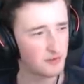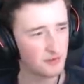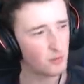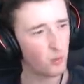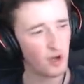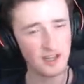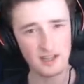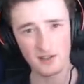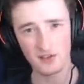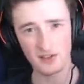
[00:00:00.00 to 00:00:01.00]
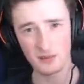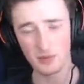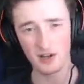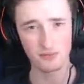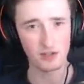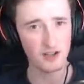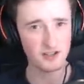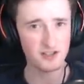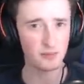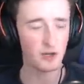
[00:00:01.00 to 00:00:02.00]
why CDPR are
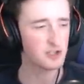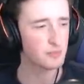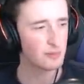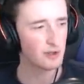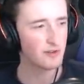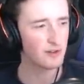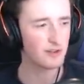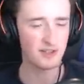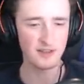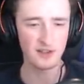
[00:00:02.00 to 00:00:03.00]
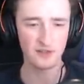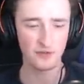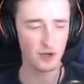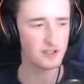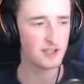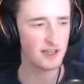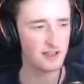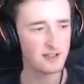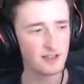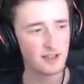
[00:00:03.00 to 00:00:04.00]
reluctant to punish people on in this front, and